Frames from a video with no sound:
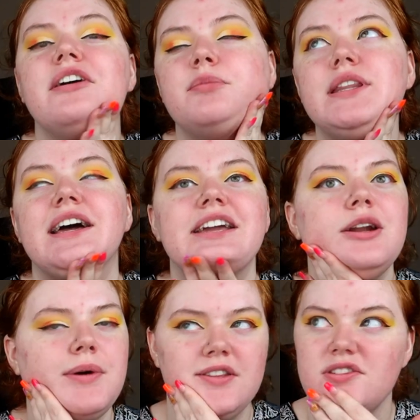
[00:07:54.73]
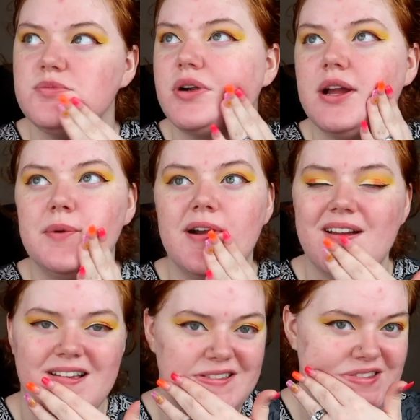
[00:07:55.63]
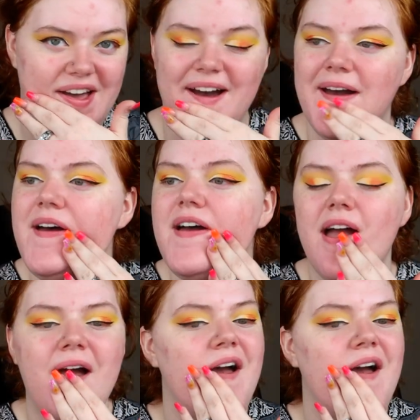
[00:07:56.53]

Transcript: what I've been liking about this primer is that